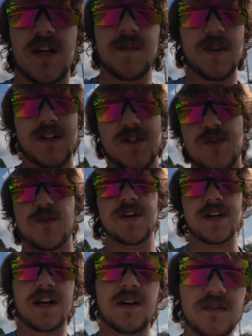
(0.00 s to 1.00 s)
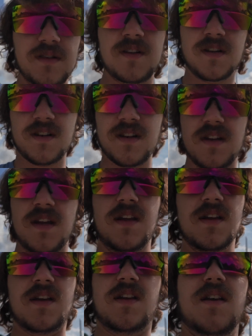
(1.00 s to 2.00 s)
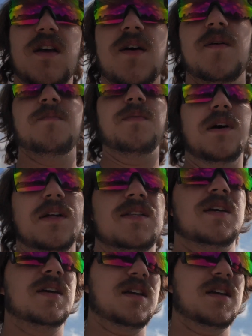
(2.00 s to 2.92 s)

time that it's shorted out. But